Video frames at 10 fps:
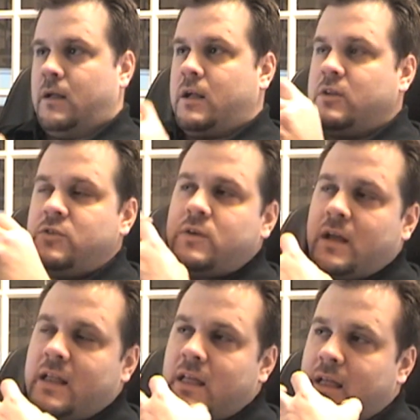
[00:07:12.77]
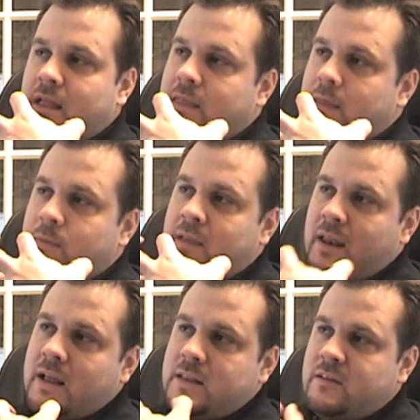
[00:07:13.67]
Because you can,
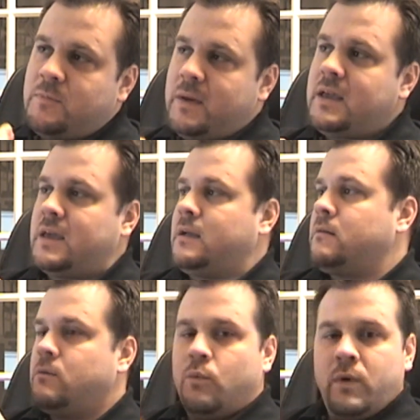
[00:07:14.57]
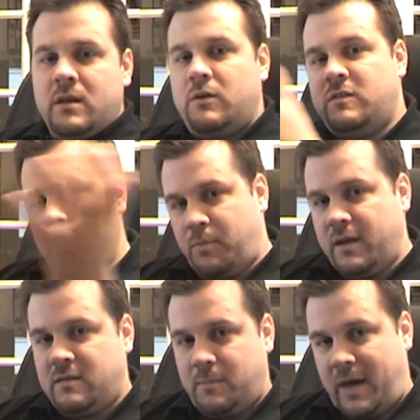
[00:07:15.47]
technically speaking, Windows
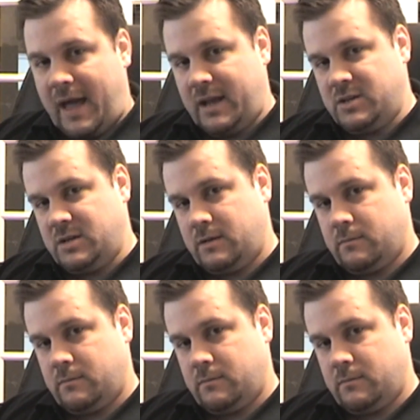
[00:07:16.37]
separates the package.